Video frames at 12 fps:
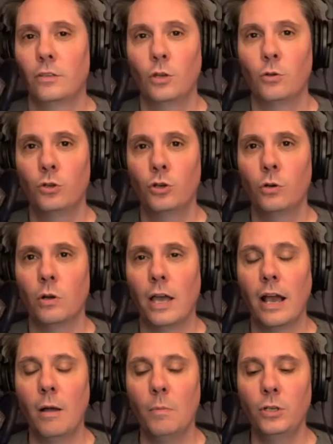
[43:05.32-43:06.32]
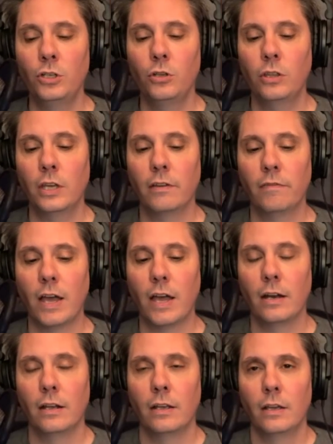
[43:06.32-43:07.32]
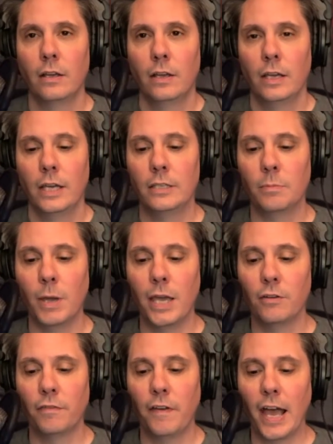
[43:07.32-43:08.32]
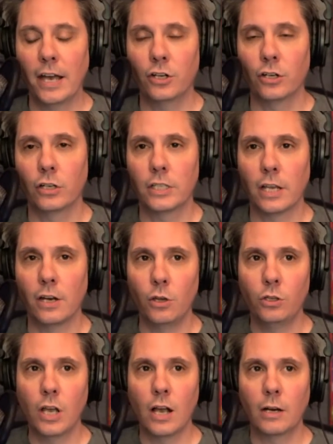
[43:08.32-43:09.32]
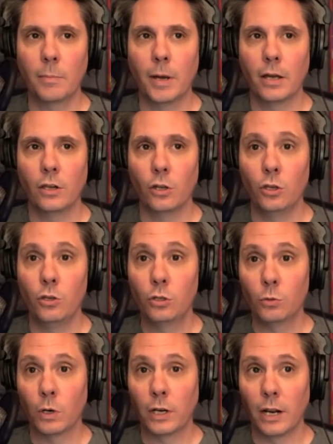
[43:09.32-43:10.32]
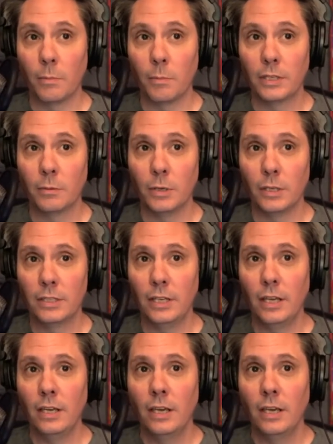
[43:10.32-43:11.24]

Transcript: so true. And how much do you think of that is manufactured? Because I know you talk about, you used to work at MSNBC,